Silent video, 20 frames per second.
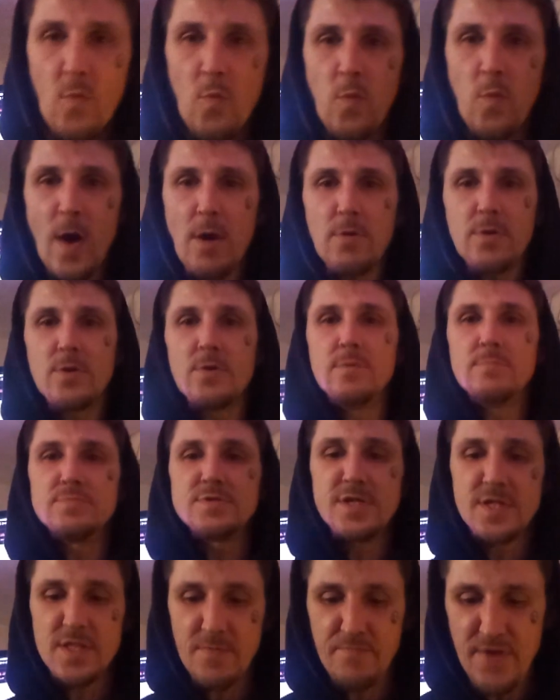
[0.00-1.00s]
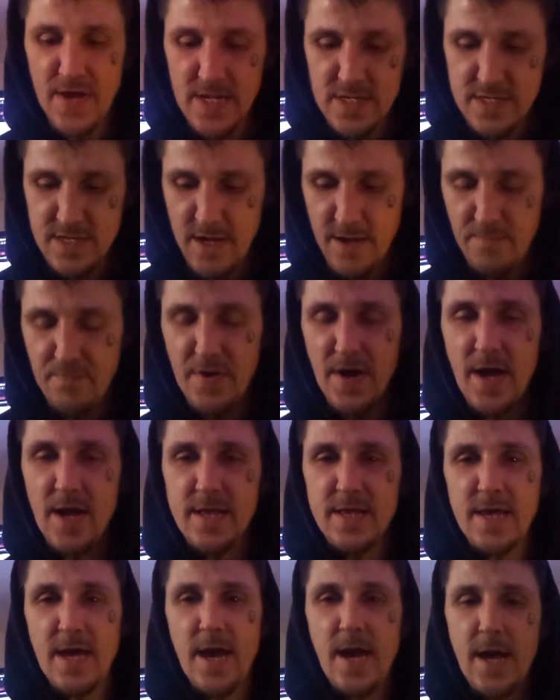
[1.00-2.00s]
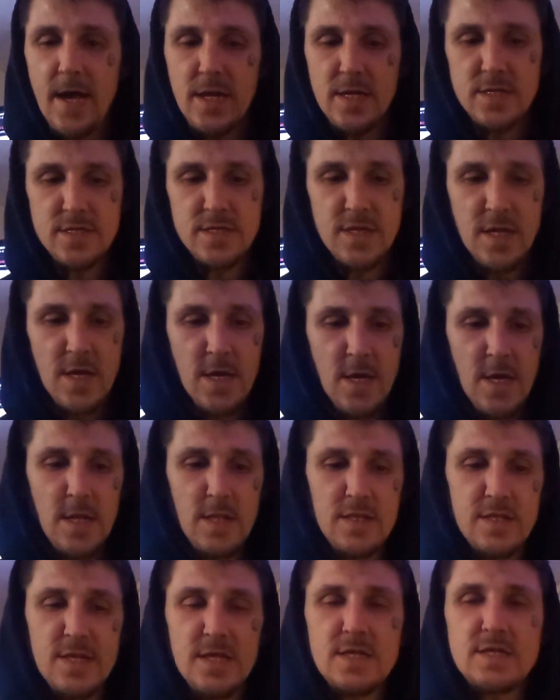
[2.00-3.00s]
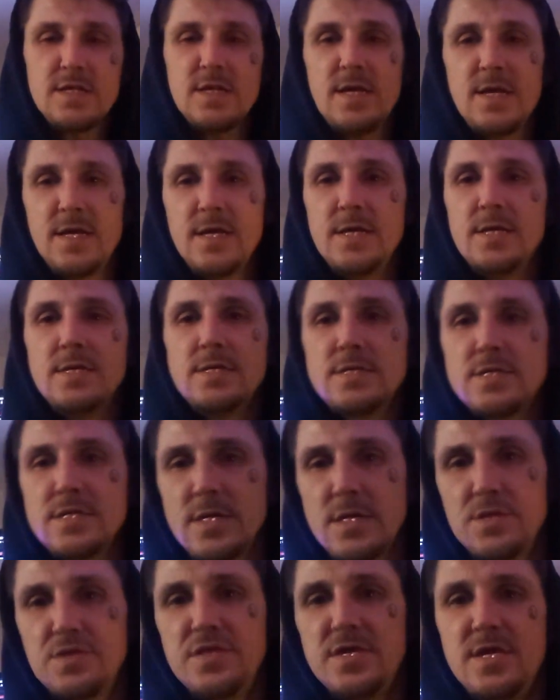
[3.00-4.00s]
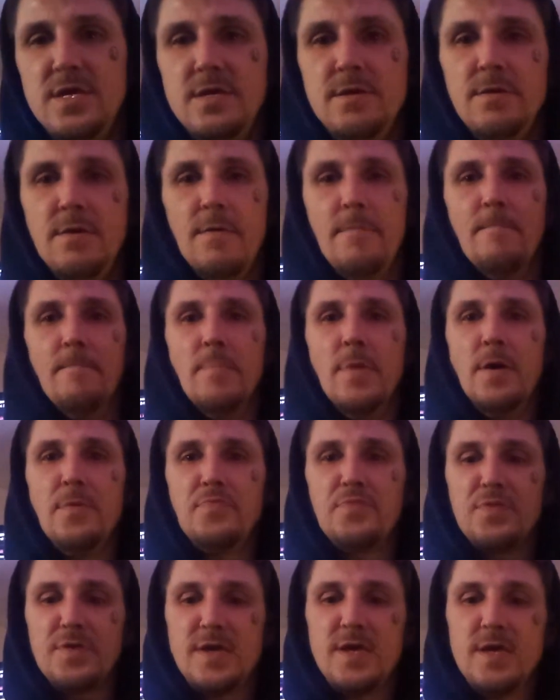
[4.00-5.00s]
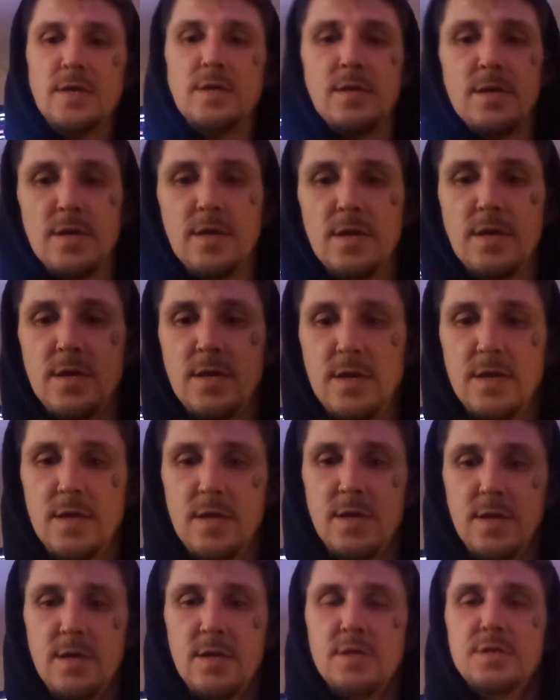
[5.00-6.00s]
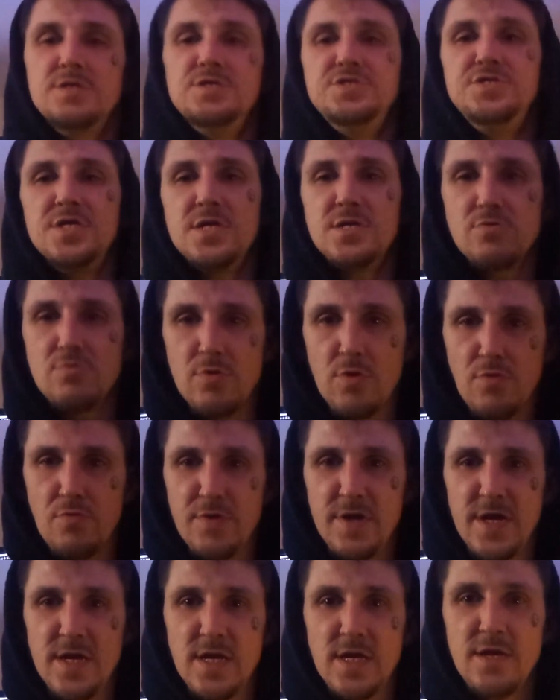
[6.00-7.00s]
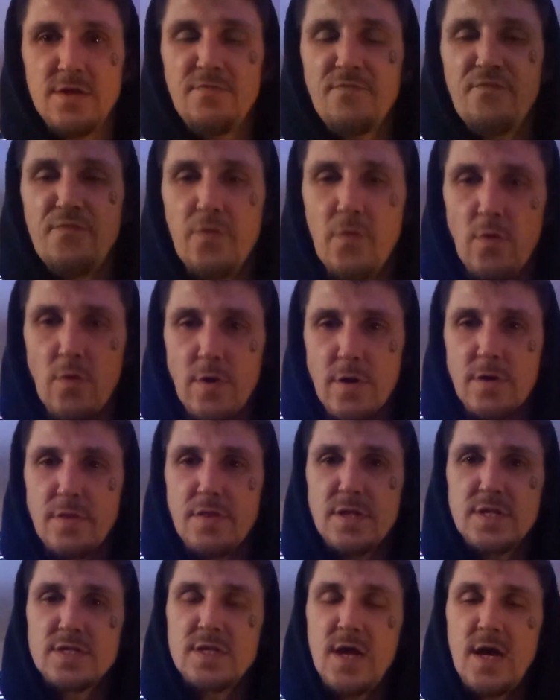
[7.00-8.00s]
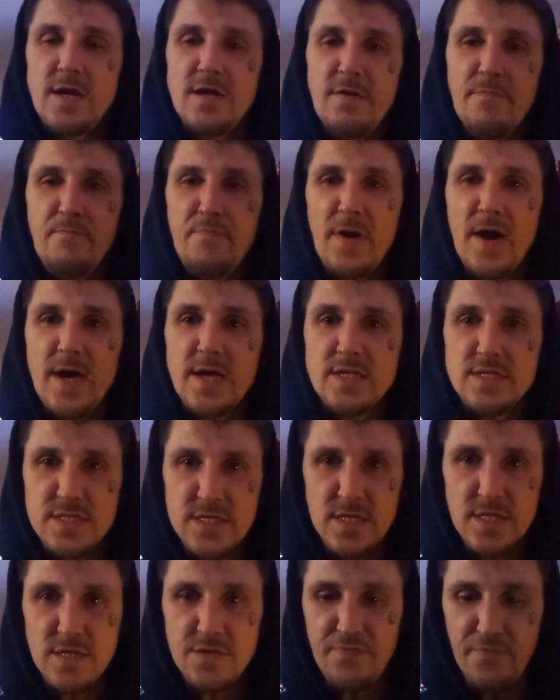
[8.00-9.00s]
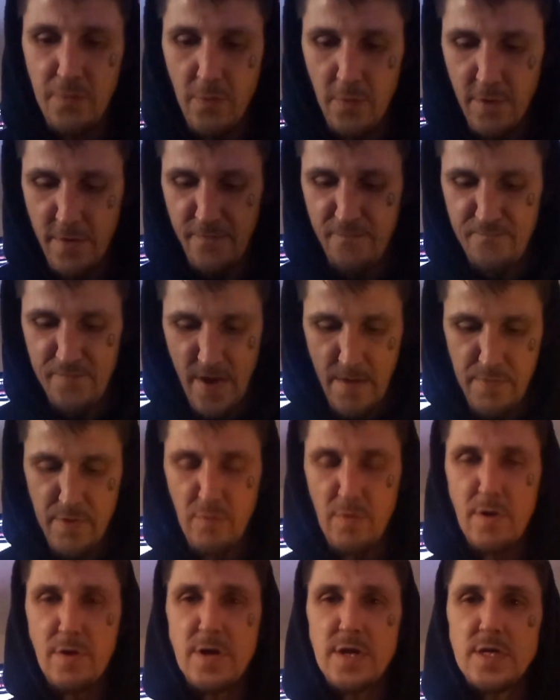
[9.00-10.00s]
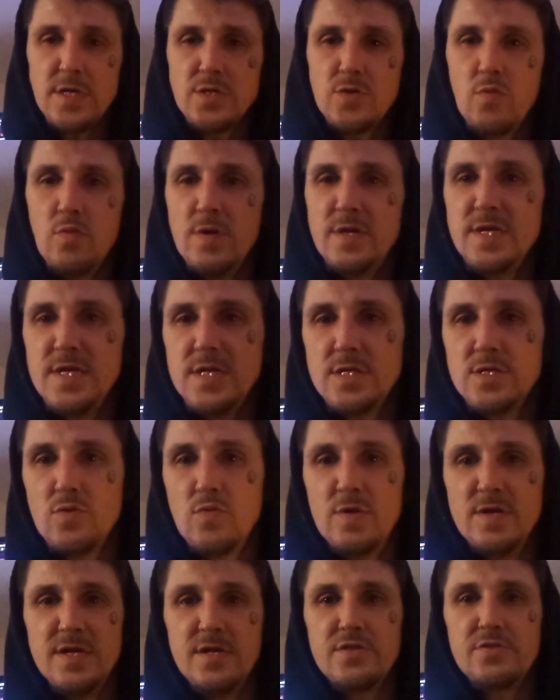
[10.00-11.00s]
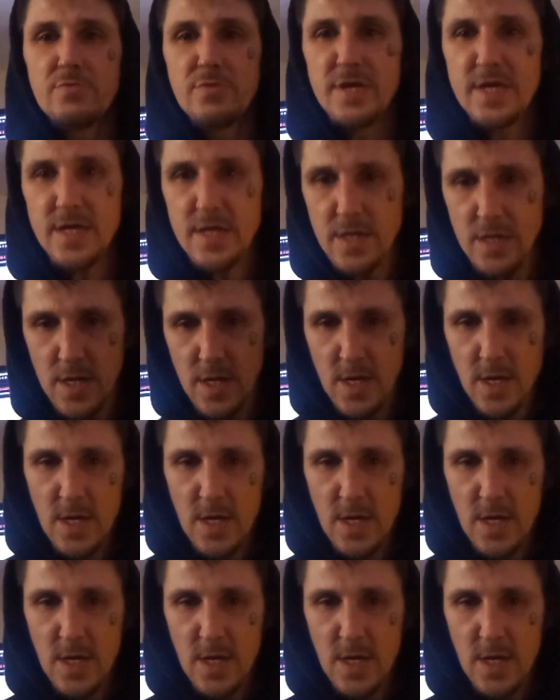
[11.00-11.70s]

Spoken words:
Welcome to the Best Damn Podcast. This is the monthly general reading for the sign of Pisces for February 2023.